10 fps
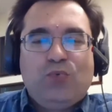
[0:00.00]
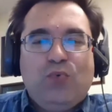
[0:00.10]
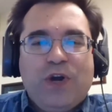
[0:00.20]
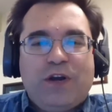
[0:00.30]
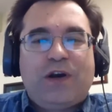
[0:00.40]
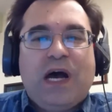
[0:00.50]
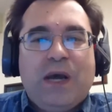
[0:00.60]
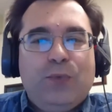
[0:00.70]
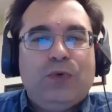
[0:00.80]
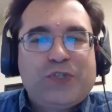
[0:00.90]
where I
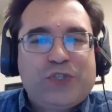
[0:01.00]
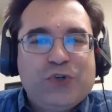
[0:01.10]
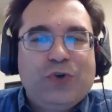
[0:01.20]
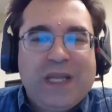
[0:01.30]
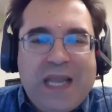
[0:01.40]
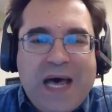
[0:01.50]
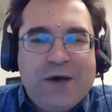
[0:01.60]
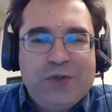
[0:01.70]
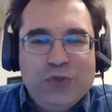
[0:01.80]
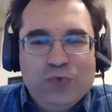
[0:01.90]
will still
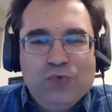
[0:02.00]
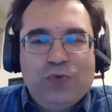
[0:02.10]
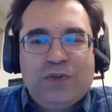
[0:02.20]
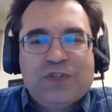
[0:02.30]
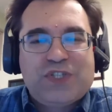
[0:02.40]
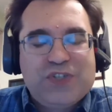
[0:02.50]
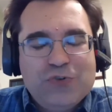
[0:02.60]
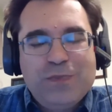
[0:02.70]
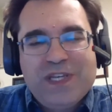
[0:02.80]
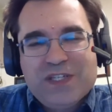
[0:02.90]
allow you to
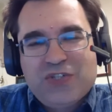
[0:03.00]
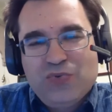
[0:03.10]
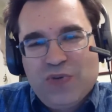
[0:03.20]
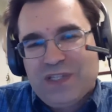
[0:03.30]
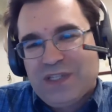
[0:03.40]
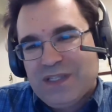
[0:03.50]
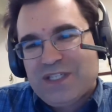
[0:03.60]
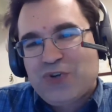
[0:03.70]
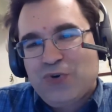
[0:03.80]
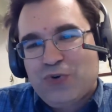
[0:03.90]
still be a student in
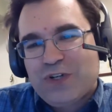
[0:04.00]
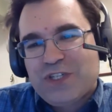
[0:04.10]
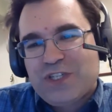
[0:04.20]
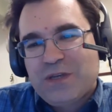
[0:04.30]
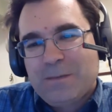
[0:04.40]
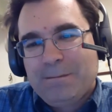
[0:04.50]
this course.